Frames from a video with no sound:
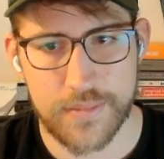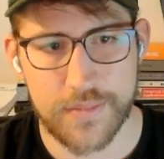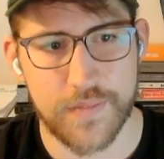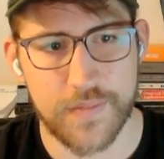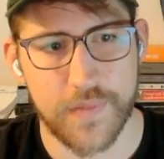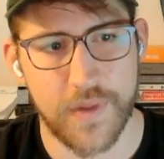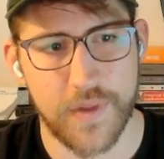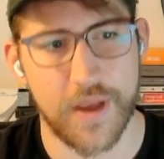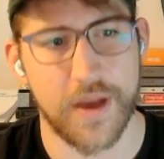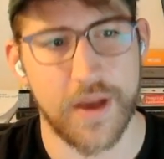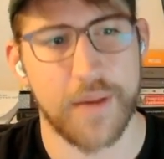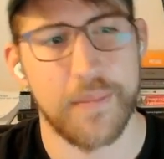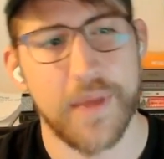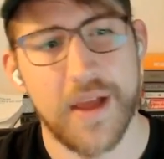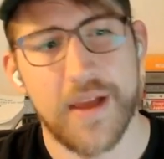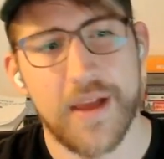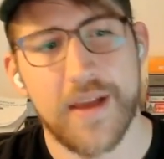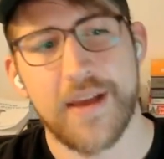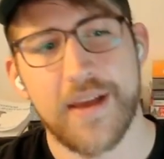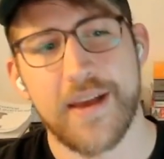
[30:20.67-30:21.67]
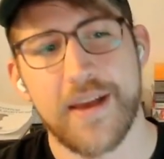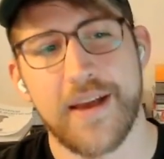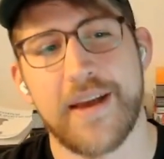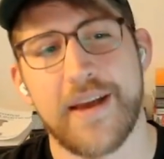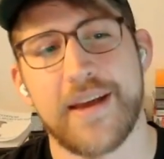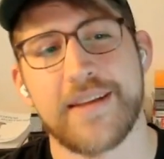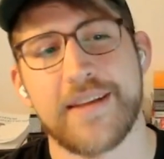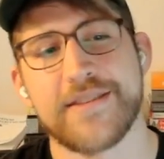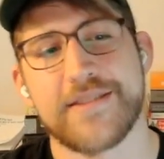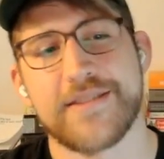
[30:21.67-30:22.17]
Yeah.
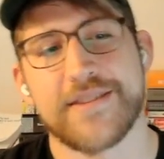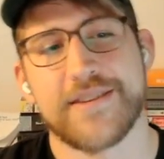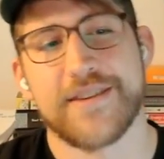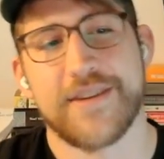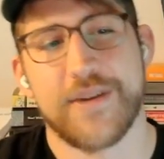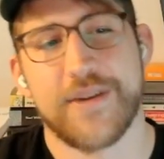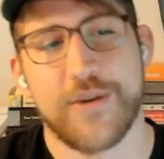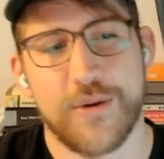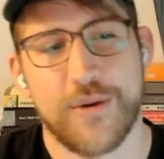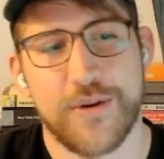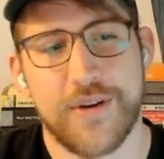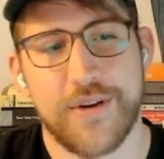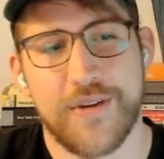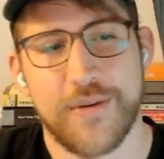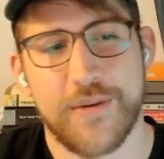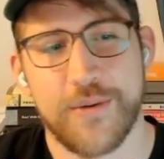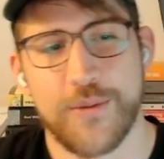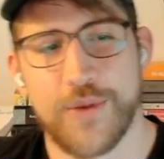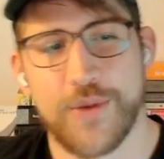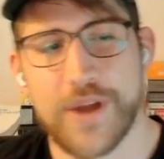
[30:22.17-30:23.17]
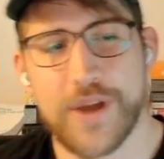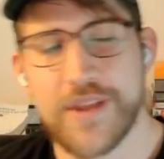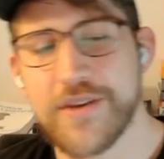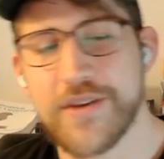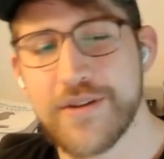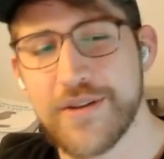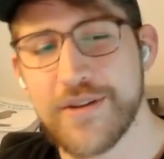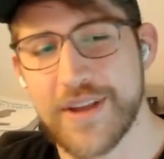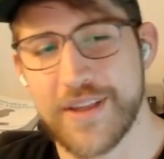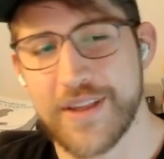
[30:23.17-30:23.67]
And when
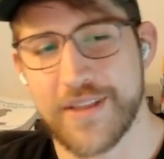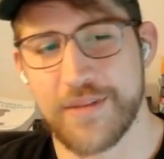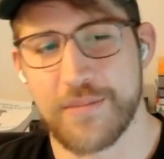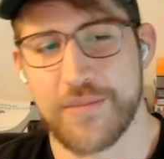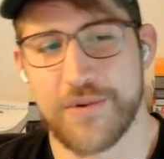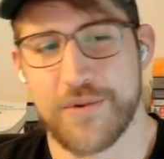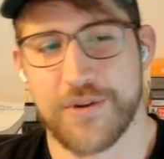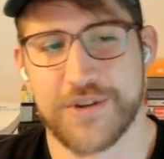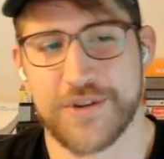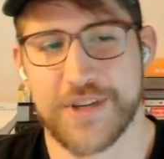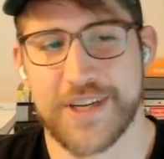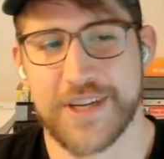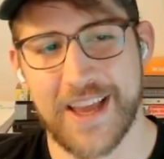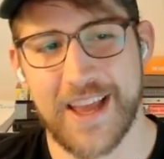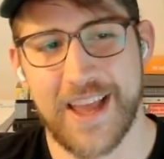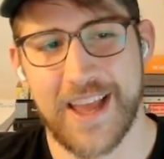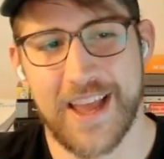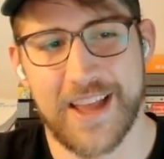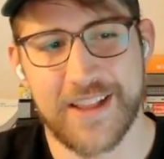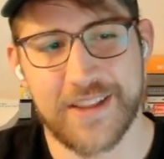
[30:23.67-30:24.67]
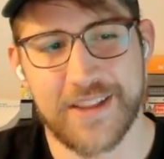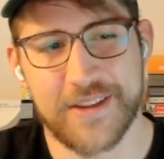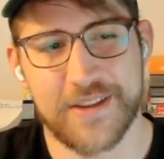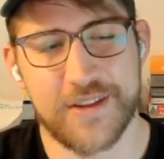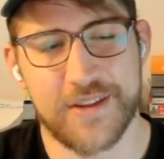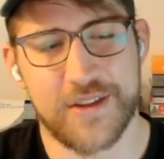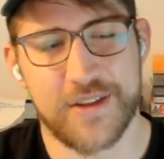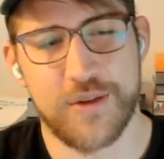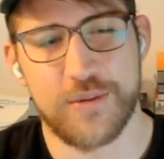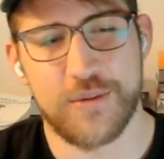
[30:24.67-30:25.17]
you look at the projects and
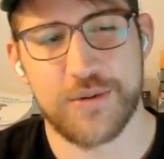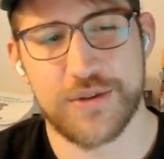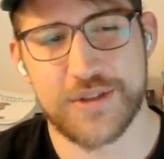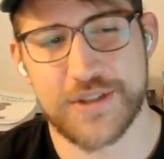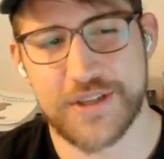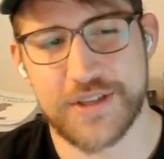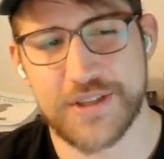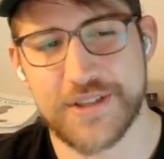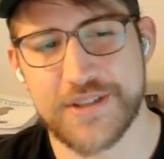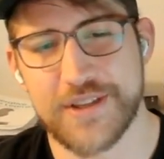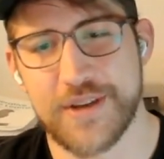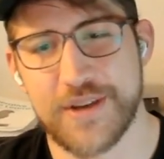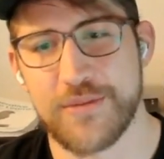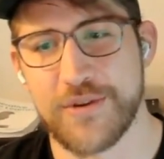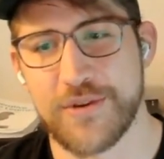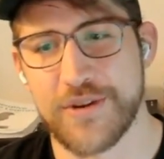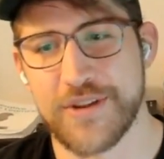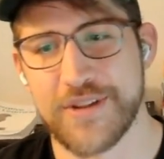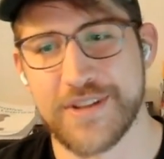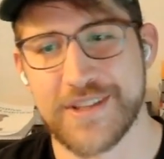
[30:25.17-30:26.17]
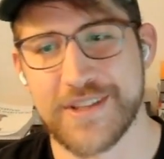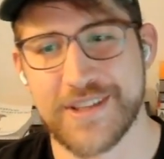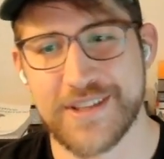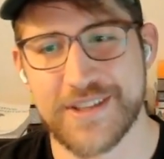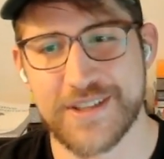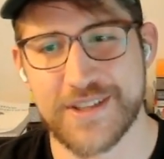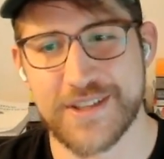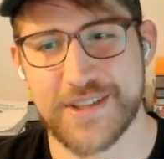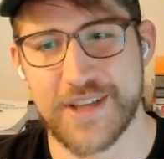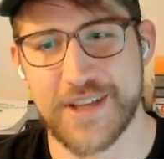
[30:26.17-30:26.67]
you would see someone
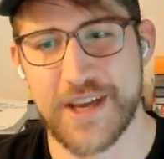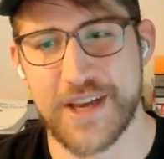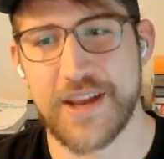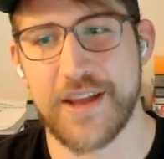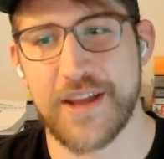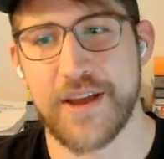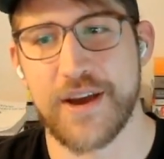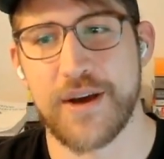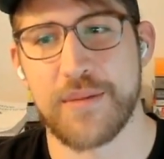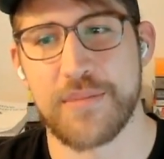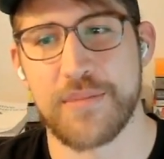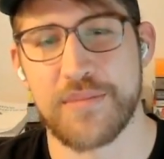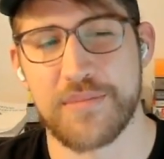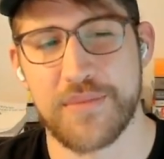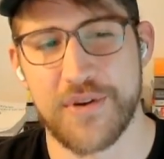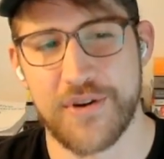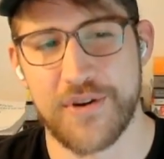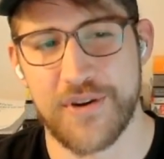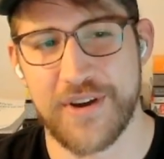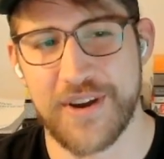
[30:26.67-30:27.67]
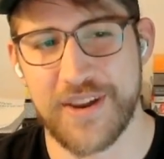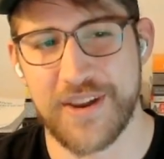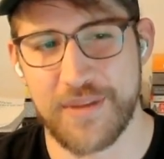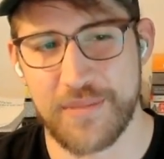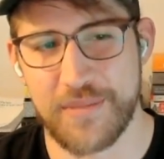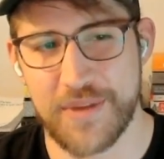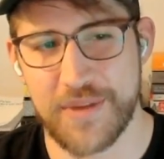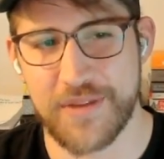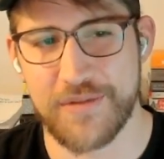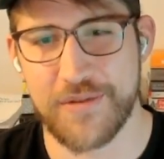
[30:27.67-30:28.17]
setting up
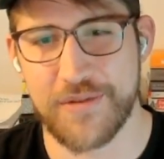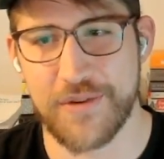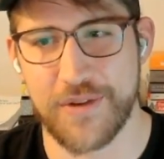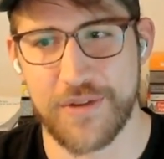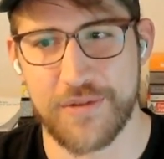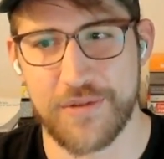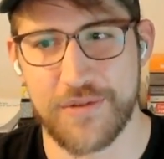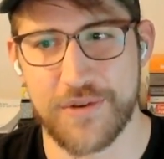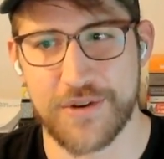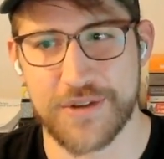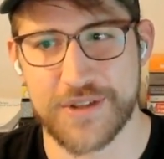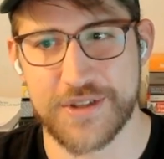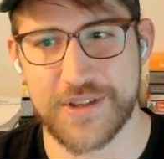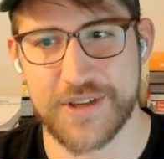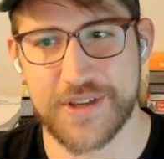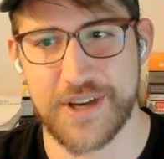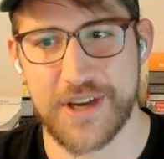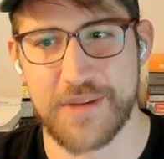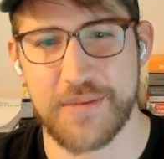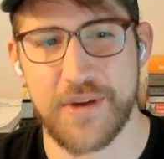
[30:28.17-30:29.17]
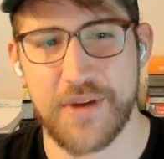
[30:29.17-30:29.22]
ParadeDB for the first time,